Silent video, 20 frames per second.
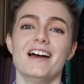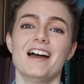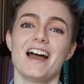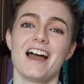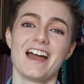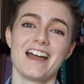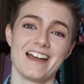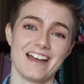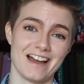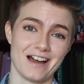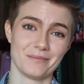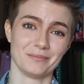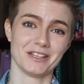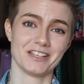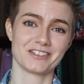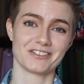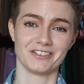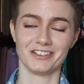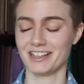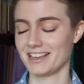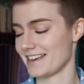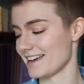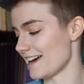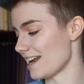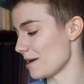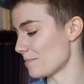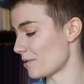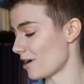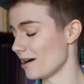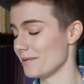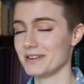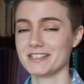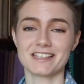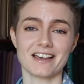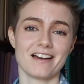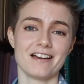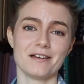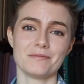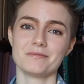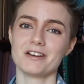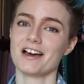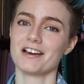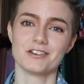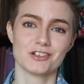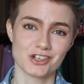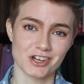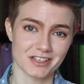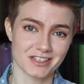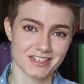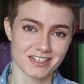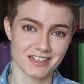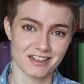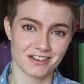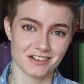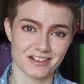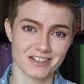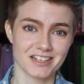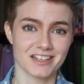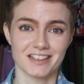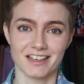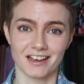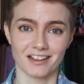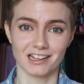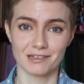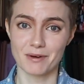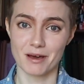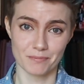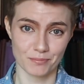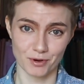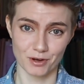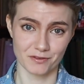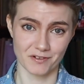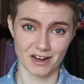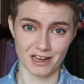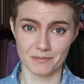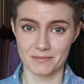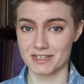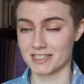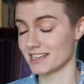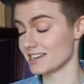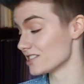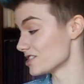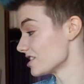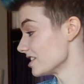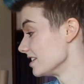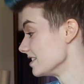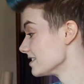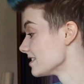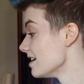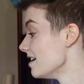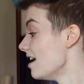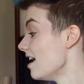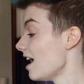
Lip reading: Hey, I'm Lizard Leigh, and I promise I am not just here to yell about book recommendations.